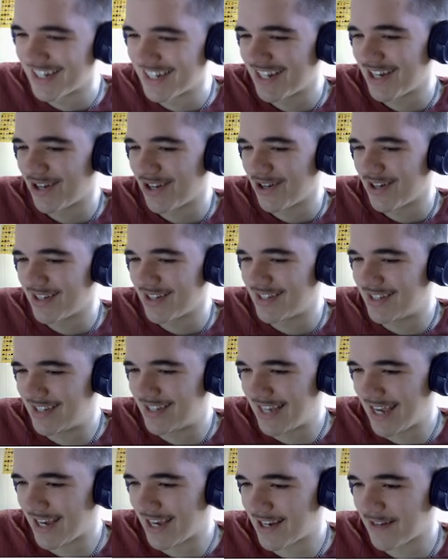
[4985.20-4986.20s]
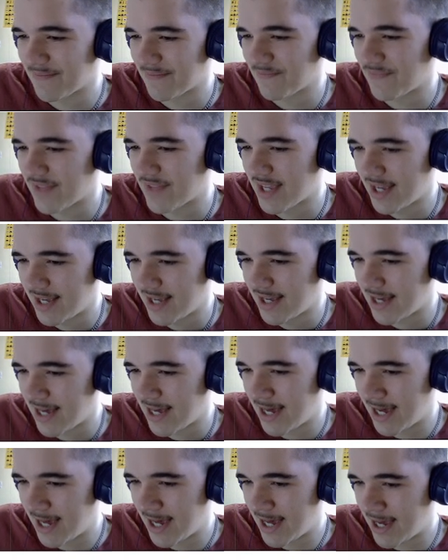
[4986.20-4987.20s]
Sick.
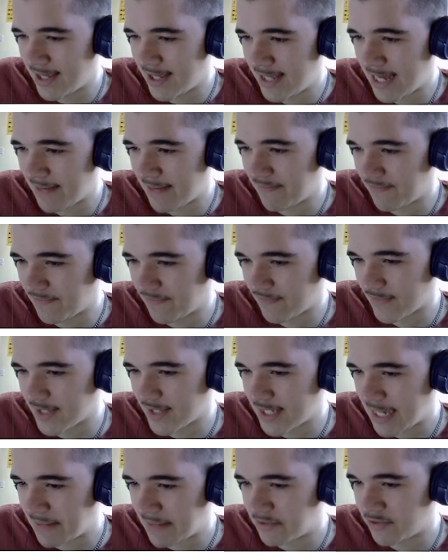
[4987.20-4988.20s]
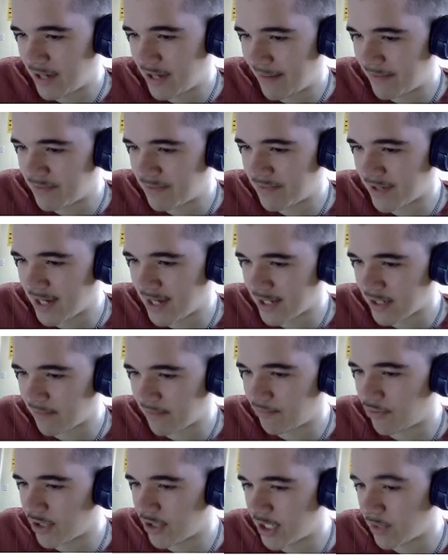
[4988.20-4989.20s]
Yep, TypeScript, but at some
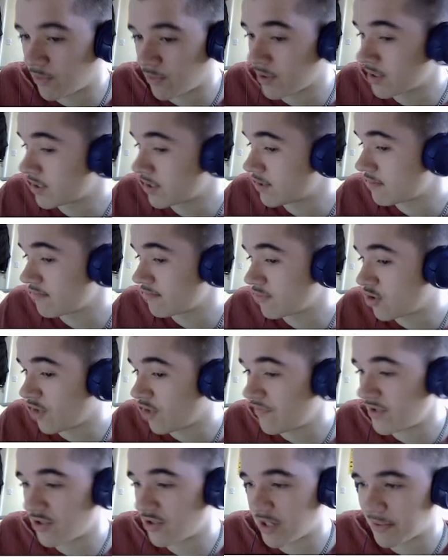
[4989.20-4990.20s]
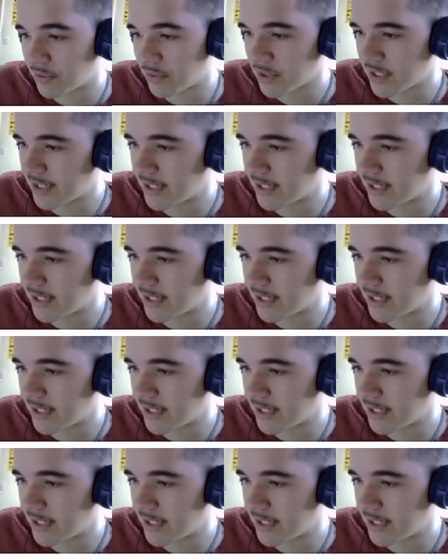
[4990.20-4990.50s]
point it was CoffeeScript, wasn't it?